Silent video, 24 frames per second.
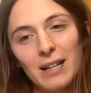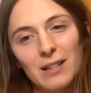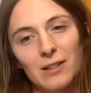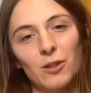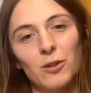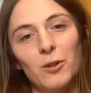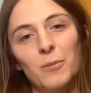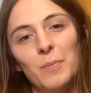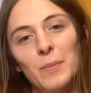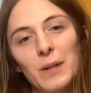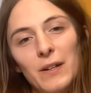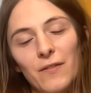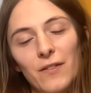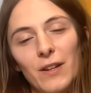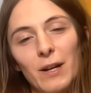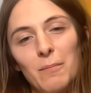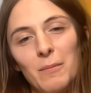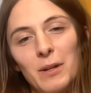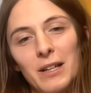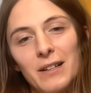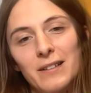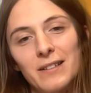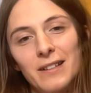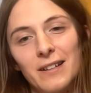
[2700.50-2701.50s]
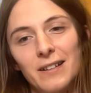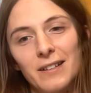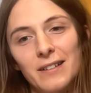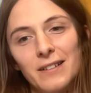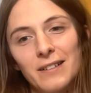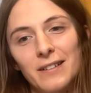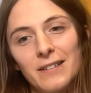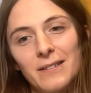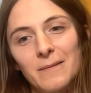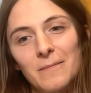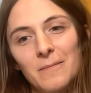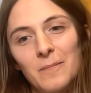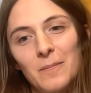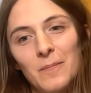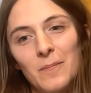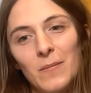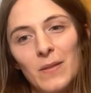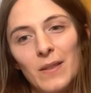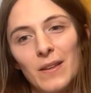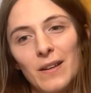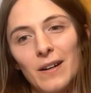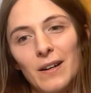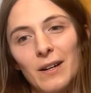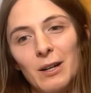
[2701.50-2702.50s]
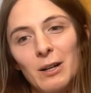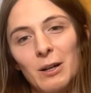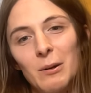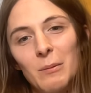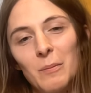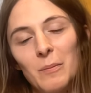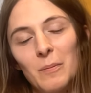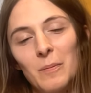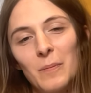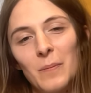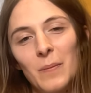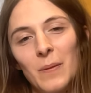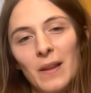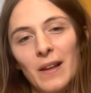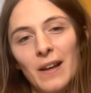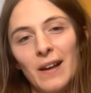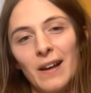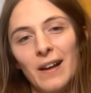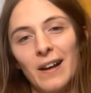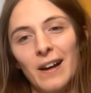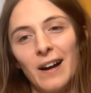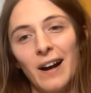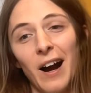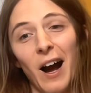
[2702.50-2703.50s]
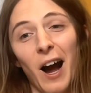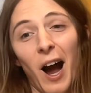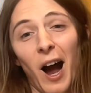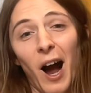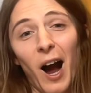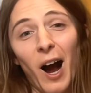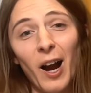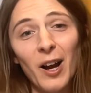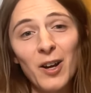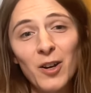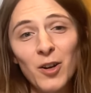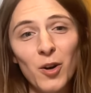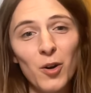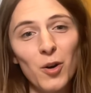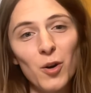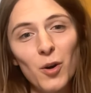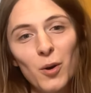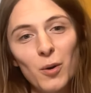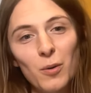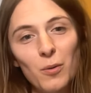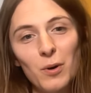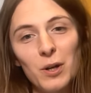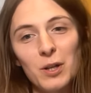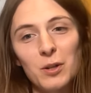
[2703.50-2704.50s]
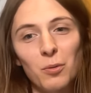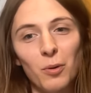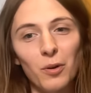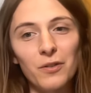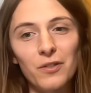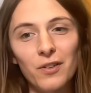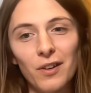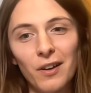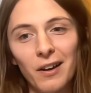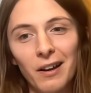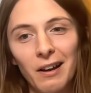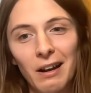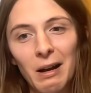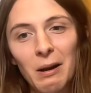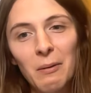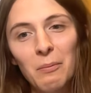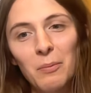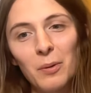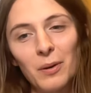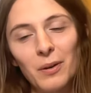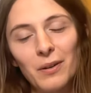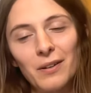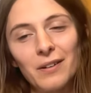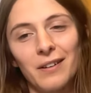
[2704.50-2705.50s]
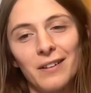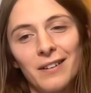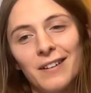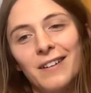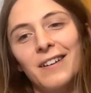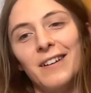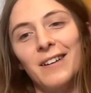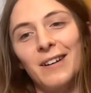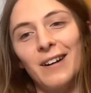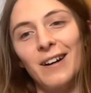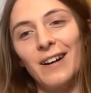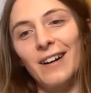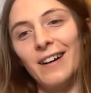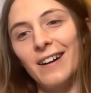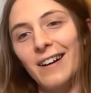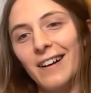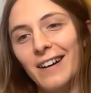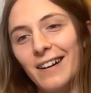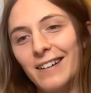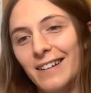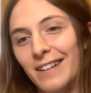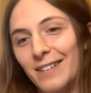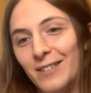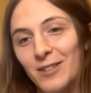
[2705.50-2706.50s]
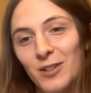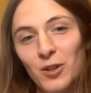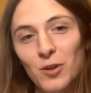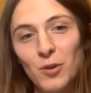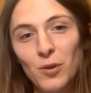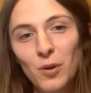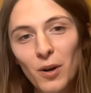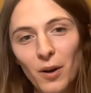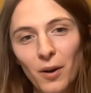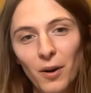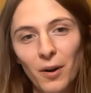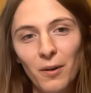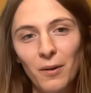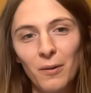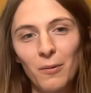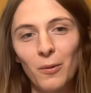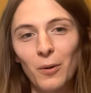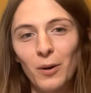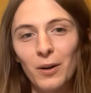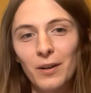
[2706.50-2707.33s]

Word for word: loop, if that makes sense. Um, I don't know which one's gonna happen. I do you know what?